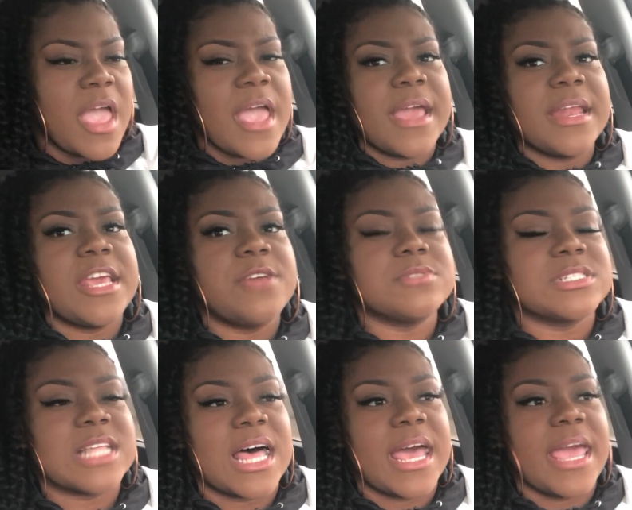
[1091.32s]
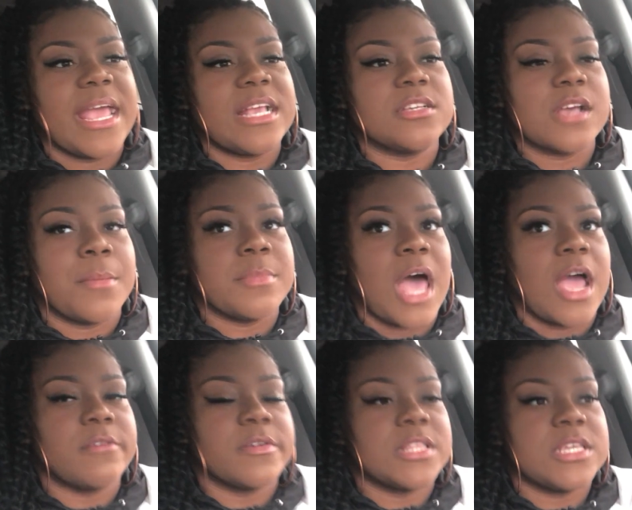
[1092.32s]
And he was like, I'm
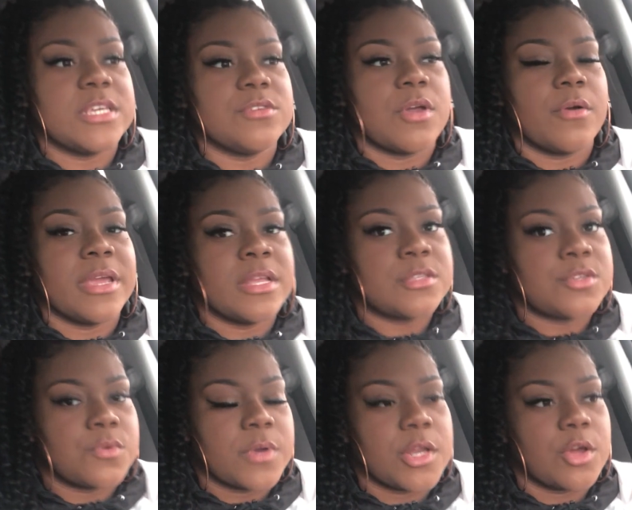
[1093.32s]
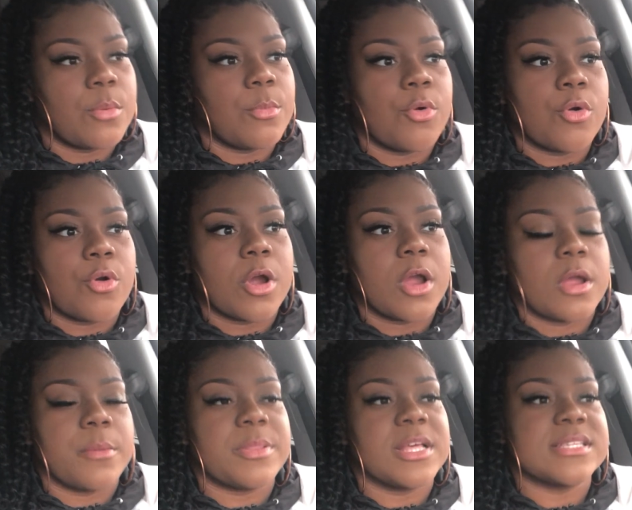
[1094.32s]
not really, you know, into it no more.
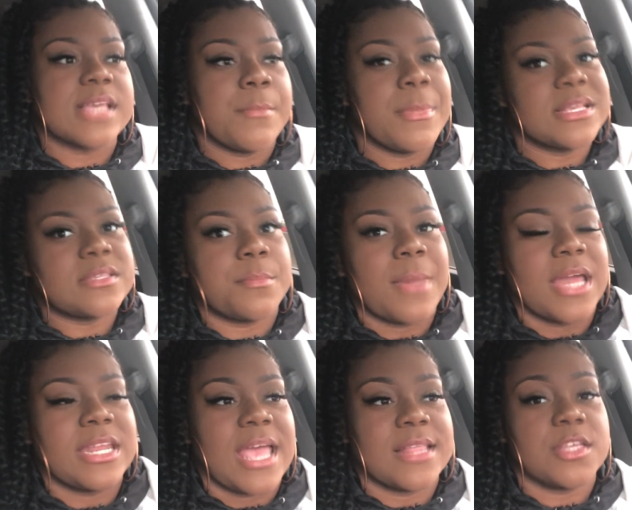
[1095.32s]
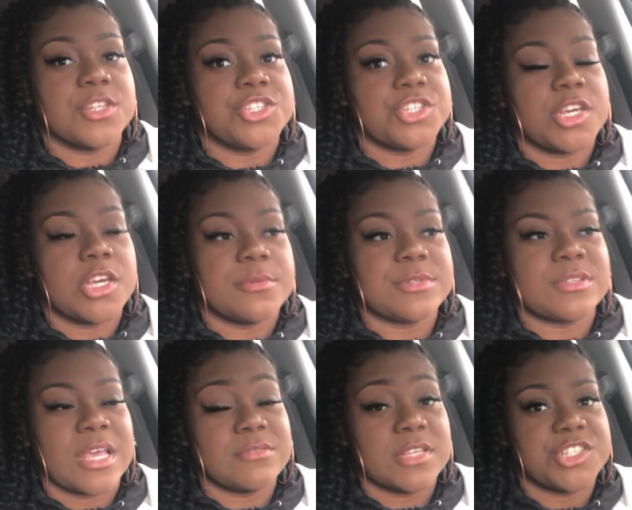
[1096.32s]
And plus, I met somebody at the gym. She
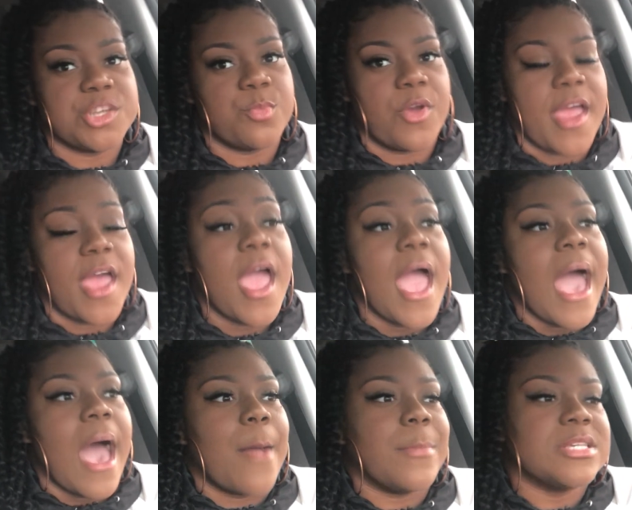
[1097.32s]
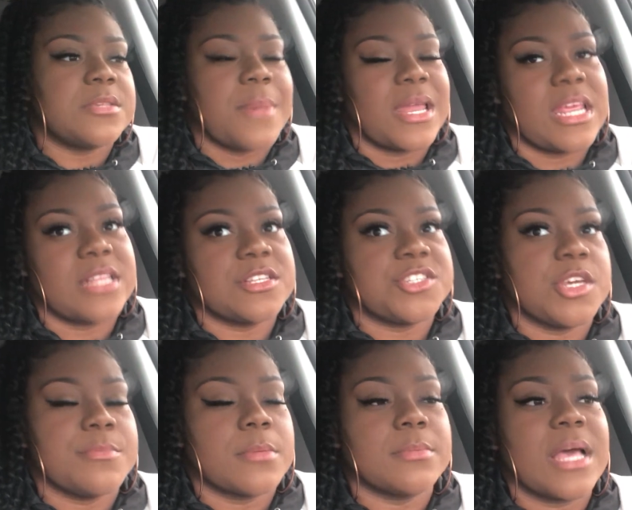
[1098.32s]
was like, he's a gym rat. I met somebody at the
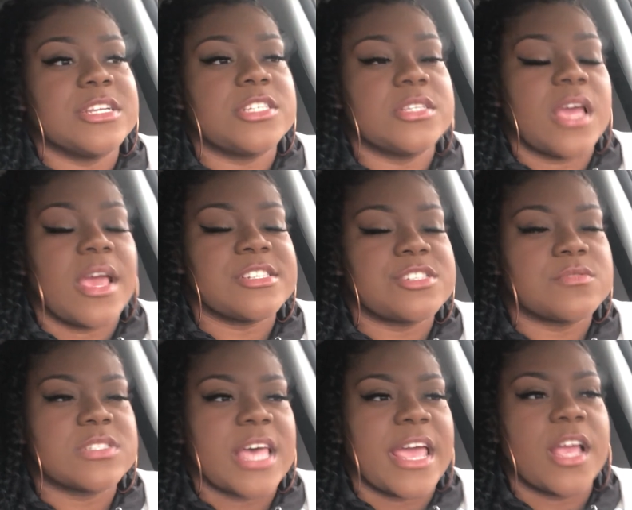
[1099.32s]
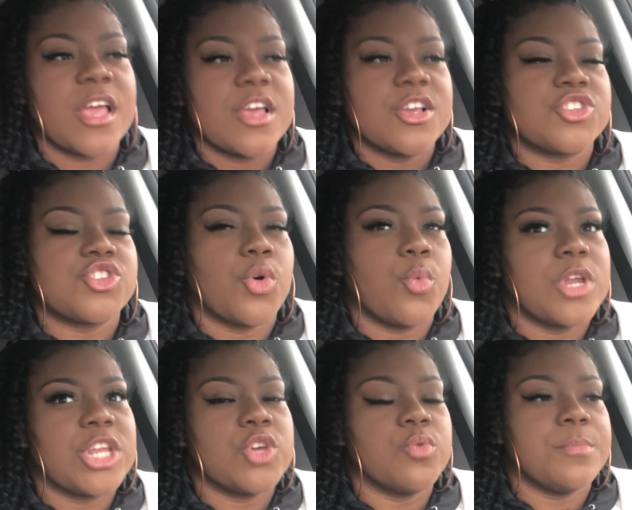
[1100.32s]
gym, blah, blah. And she was like, so
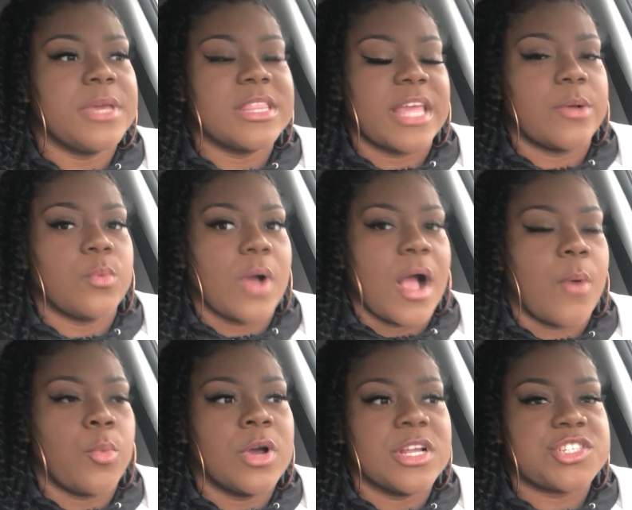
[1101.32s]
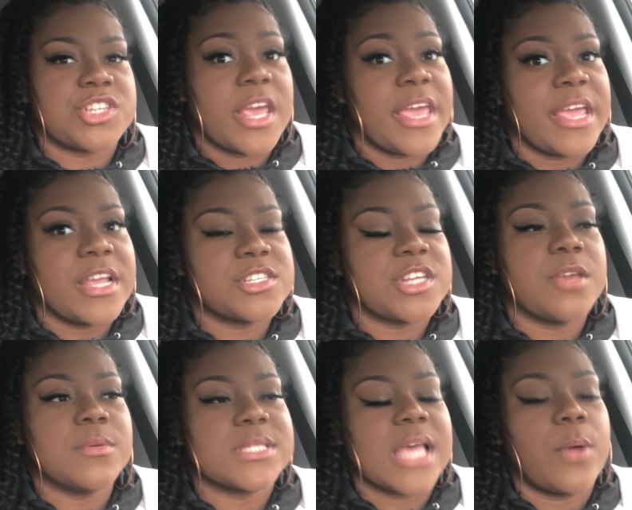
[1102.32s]
what do you mean? Like, what changed? And
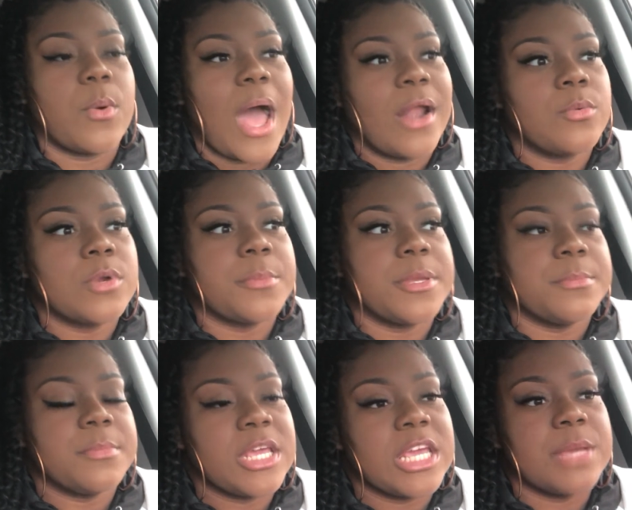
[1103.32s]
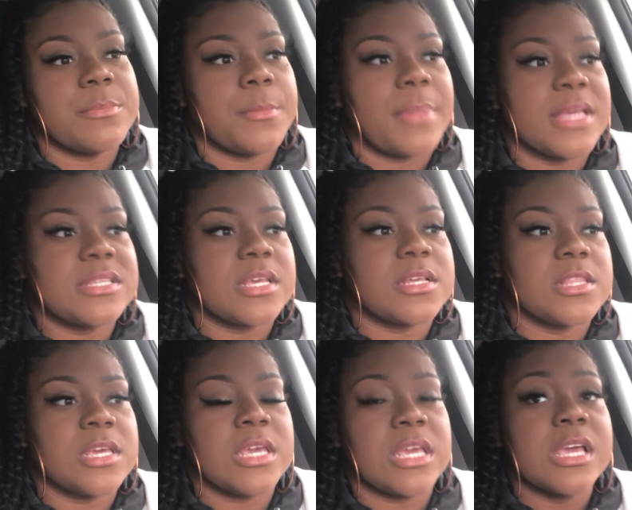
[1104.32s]
he was like, well, I don't want to be mean, but
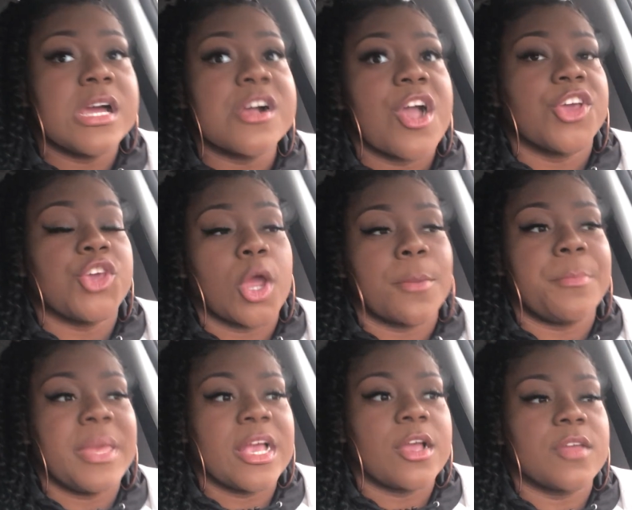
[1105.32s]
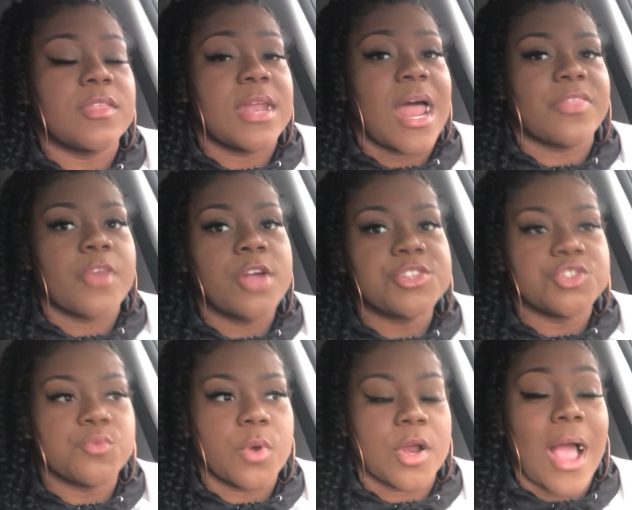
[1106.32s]
basically, you're bigger than I thought
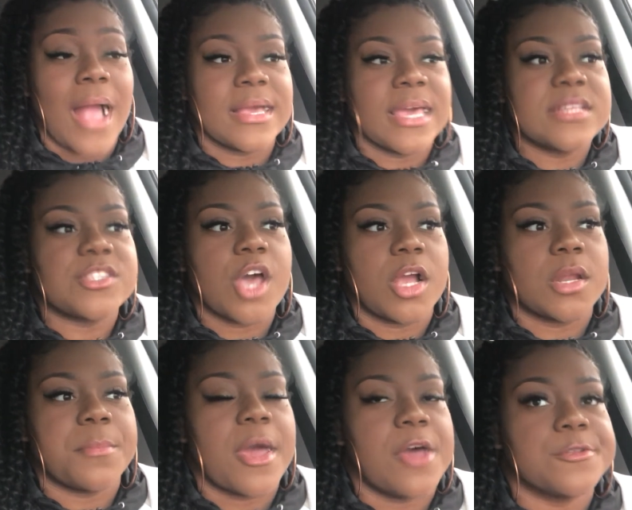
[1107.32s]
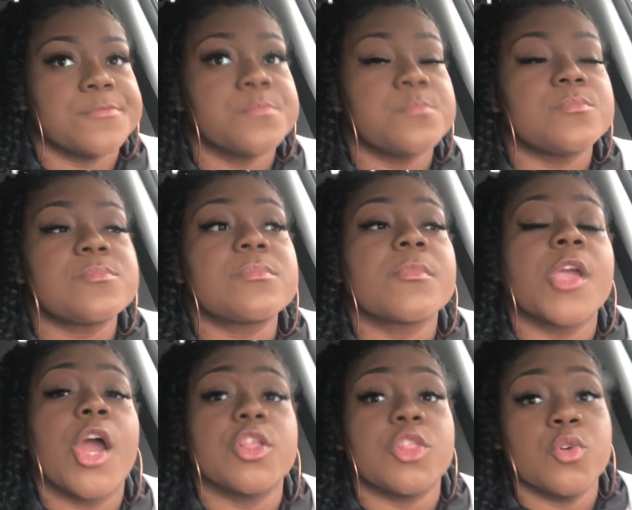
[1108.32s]
you were. I guess talking about
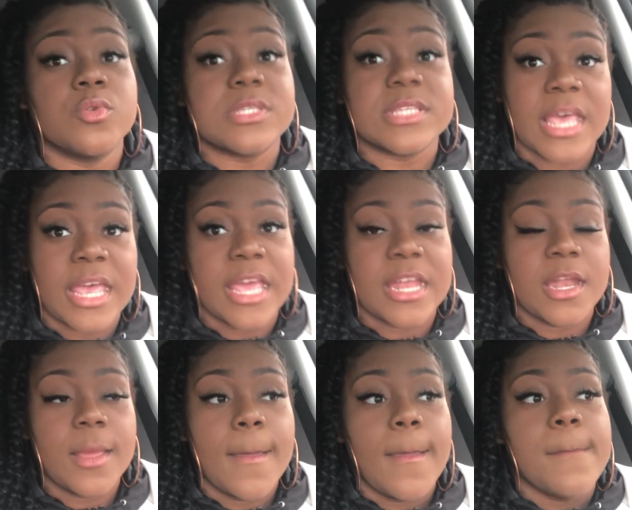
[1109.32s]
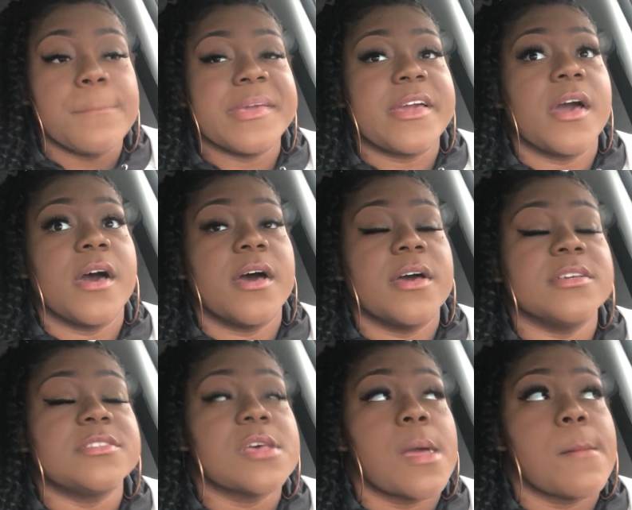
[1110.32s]
her loose skin,
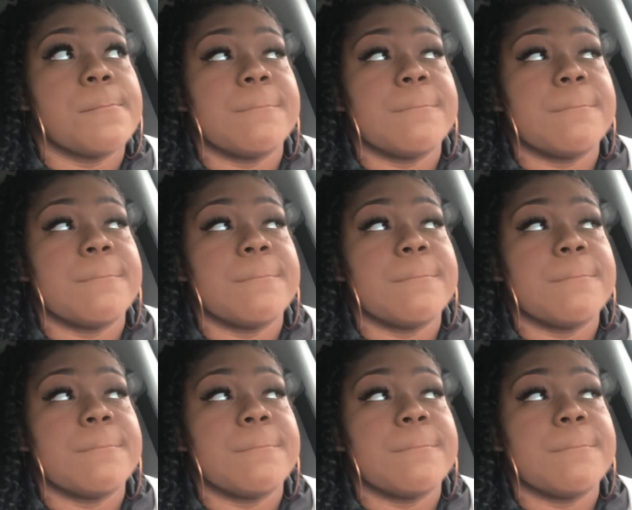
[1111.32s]
because